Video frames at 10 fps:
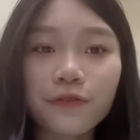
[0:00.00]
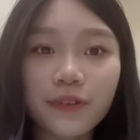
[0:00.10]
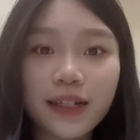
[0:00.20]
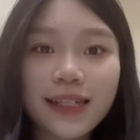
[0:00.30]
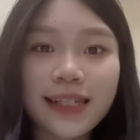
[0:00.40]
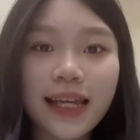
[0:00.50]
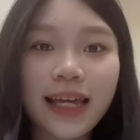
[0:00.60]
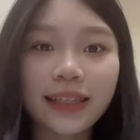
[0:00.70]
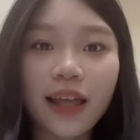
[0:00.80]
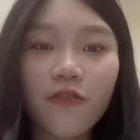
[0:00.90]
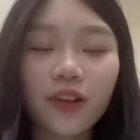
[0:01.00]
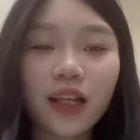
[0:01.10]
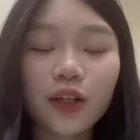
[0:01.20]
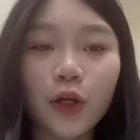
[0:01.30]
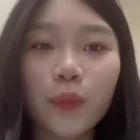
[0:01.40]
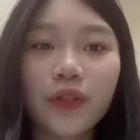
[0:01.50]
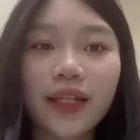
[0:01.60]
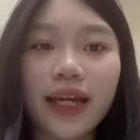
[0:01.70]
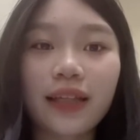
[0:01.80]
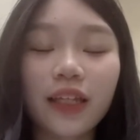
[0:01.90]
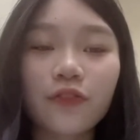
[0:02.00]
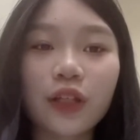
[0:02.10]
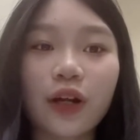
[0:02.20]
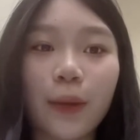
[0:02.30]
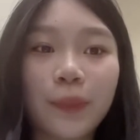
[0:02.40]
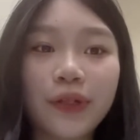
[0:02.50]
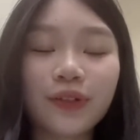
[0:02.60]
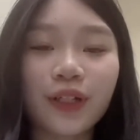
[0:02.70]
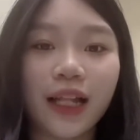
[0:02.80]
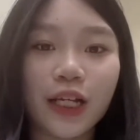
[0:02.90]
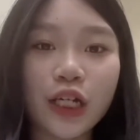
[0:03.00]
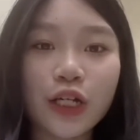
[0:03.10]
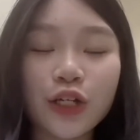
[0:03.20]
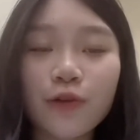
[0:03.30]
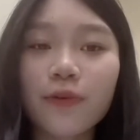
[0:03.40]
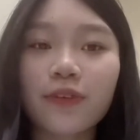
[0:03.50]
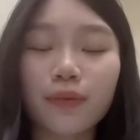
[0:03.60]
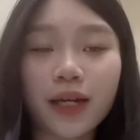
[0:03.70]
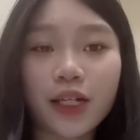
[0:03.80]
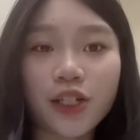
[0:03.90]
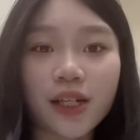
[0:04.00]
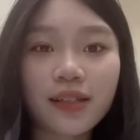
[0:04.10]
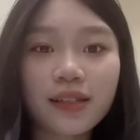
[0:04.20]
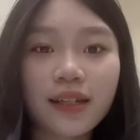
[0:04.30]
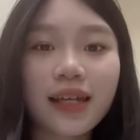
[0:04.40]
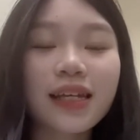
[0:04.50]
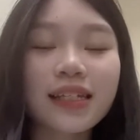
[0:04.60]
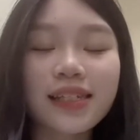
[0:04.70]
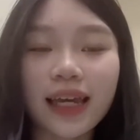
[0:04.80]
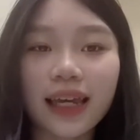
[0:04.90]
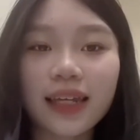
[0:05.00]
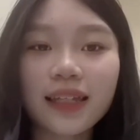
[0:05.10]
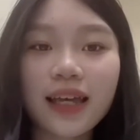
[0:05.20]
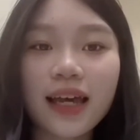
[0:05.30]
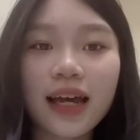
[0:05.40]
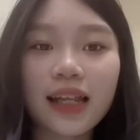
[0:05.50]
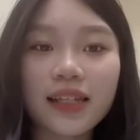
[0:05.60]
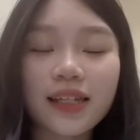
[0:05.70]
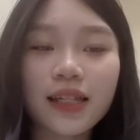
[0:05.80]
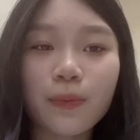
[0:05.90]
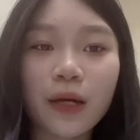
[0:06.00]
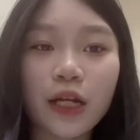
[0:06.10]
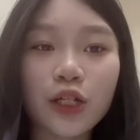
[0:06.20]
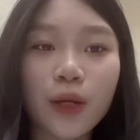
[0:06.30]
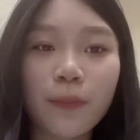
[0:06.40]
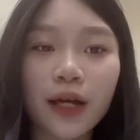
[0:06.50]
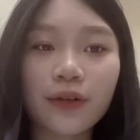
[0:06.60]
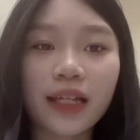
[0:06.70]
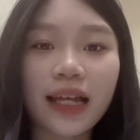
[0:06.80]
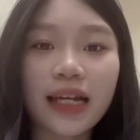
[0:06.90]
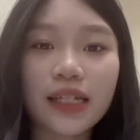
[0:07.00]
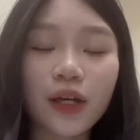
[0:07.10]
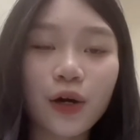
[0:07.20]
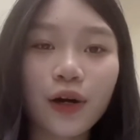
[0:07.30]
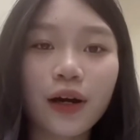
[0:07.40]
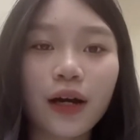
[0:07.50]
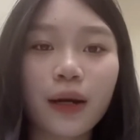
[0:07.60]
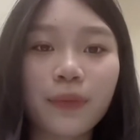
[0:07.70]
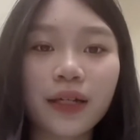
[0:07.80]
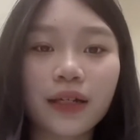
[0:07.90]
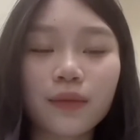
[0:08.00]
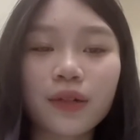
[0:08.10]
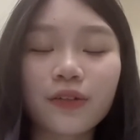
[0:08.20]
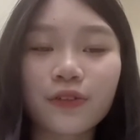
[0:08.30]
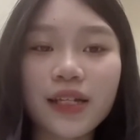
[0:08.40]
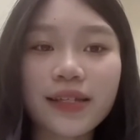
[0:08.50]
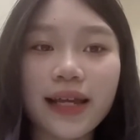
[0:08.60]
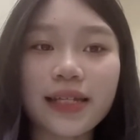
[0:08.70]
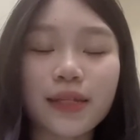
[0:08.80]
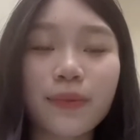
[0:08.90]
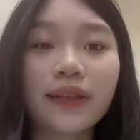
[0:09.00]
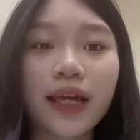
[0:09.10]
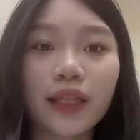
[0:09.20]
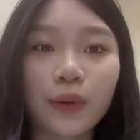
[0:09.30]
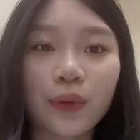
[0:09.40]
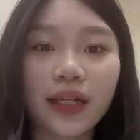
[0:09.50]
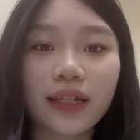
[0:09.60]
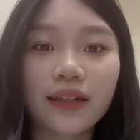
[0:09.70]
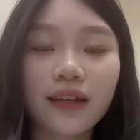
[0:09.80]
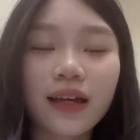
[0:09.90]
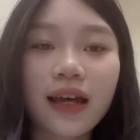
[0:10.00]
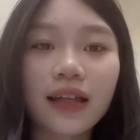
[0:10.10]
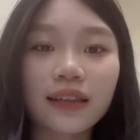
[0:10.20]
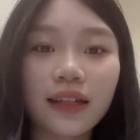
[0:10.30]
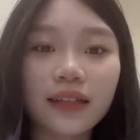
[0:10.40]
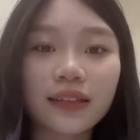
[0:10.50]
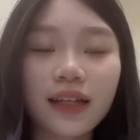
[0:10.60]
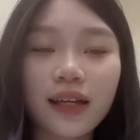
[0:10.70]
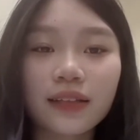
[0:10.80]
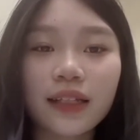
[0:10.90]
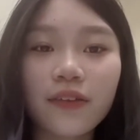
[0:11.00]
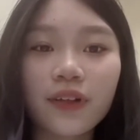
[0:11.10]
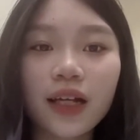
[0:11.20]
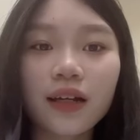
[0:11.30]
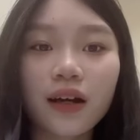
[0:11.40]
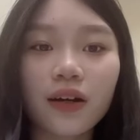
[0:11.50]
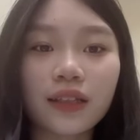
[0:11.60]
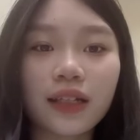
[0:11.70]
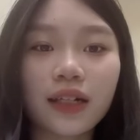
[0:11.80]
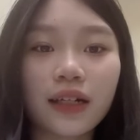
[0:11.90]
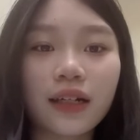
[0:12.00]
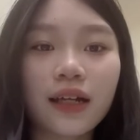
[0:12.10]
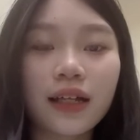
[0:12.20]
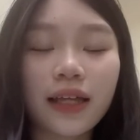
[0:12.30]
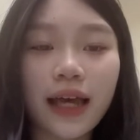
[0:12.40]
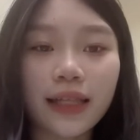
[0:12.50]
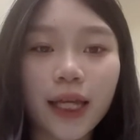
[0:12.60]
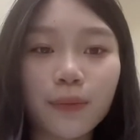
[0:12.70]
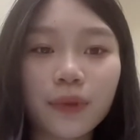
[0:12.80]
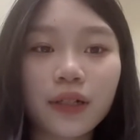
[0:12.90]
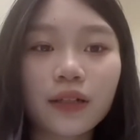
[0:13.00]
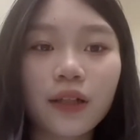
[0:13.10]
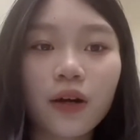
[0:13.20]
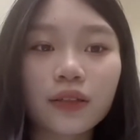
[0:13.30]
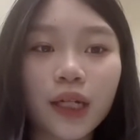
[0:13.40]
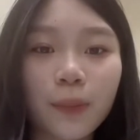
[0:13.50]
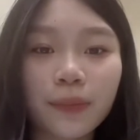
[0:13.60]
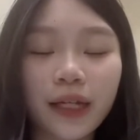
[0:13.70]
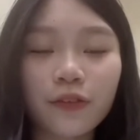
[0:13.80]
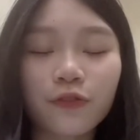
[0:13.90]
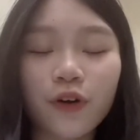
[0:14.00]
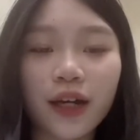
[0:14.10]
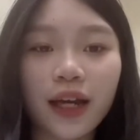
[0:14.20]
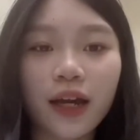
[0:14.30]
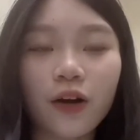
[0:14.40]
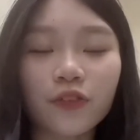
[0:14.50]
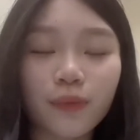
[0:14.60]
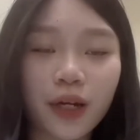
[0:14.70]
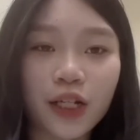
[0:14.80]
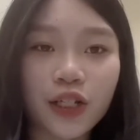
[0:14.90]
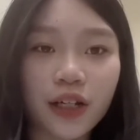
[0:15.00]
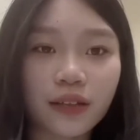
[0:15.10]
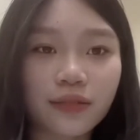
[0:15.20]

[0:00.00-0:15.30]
First, develop communicative therapeutic relationship with the patient. Second, understand the patient by utilizing all applicable risk assessment techniques. Third, develop on the adaptable long-term plan for care of the patient.